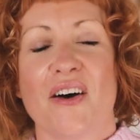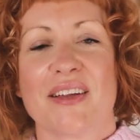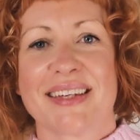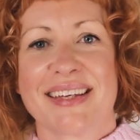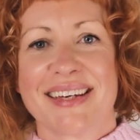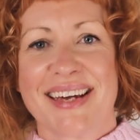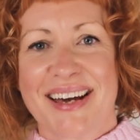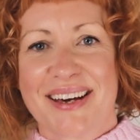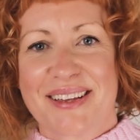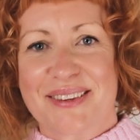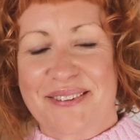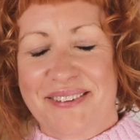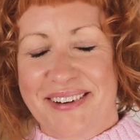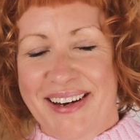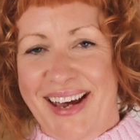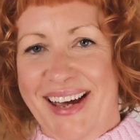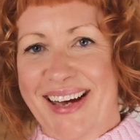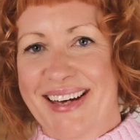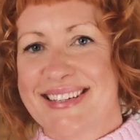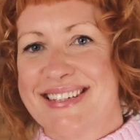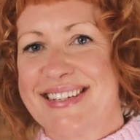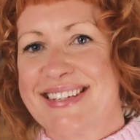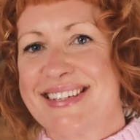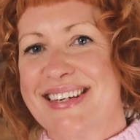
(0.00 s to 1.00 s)
On the other
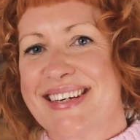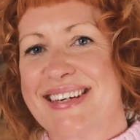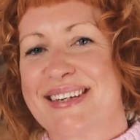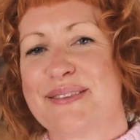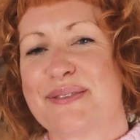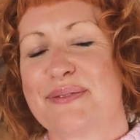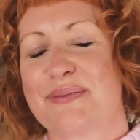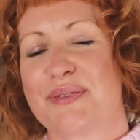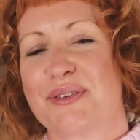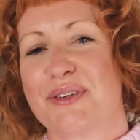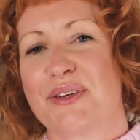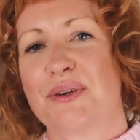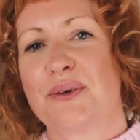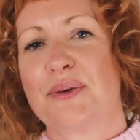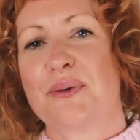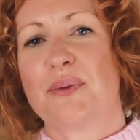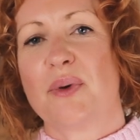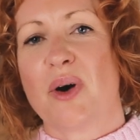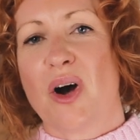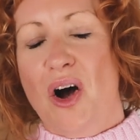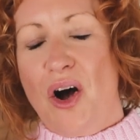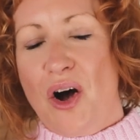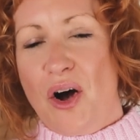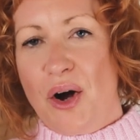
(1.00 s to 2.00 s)
hand, if
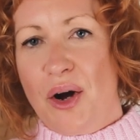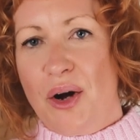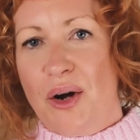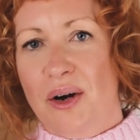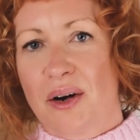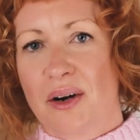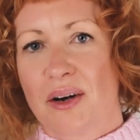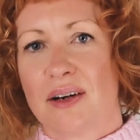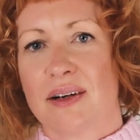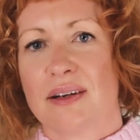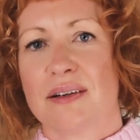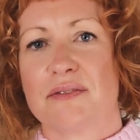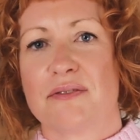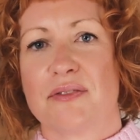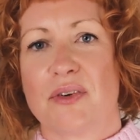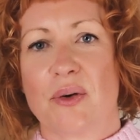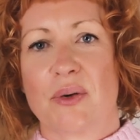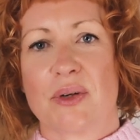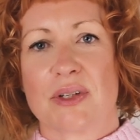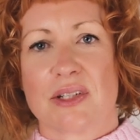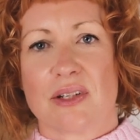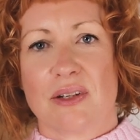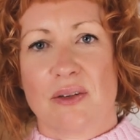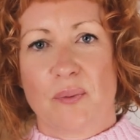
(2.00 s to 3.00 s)
you are
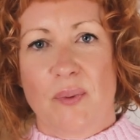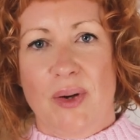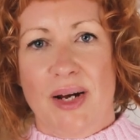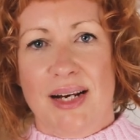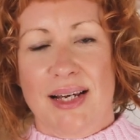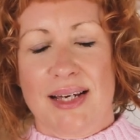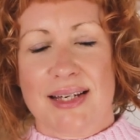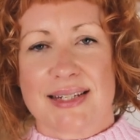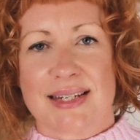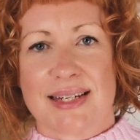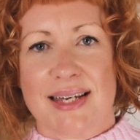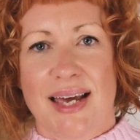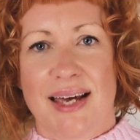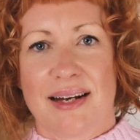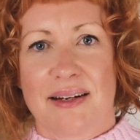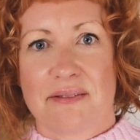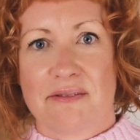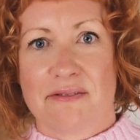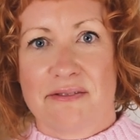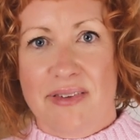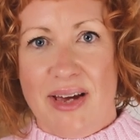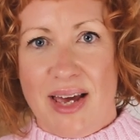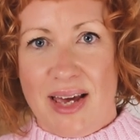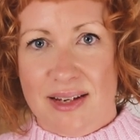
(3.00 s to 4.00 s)
focused on weddings and
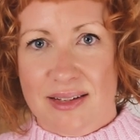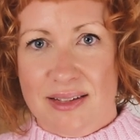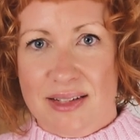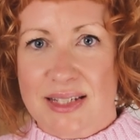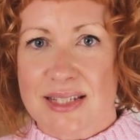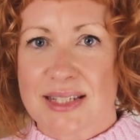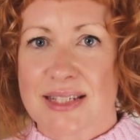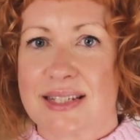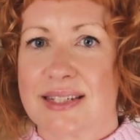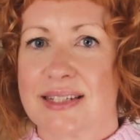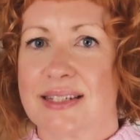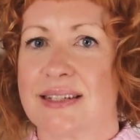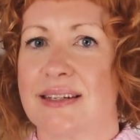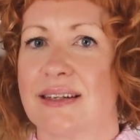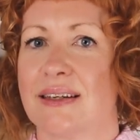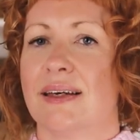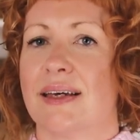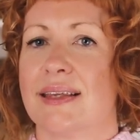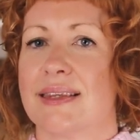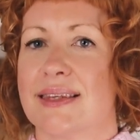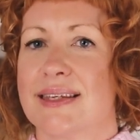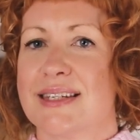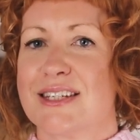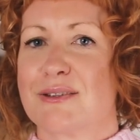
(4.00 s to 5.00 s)
events,
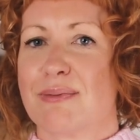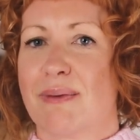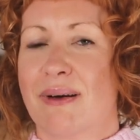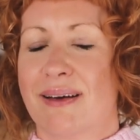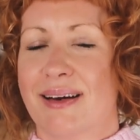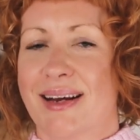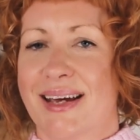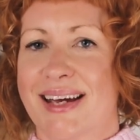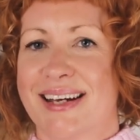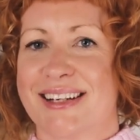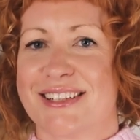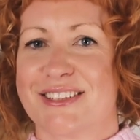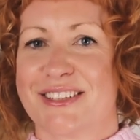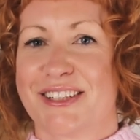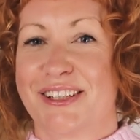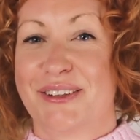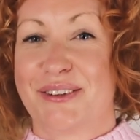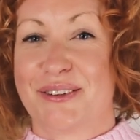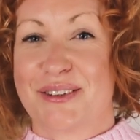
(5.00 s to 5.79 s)
and this one I actually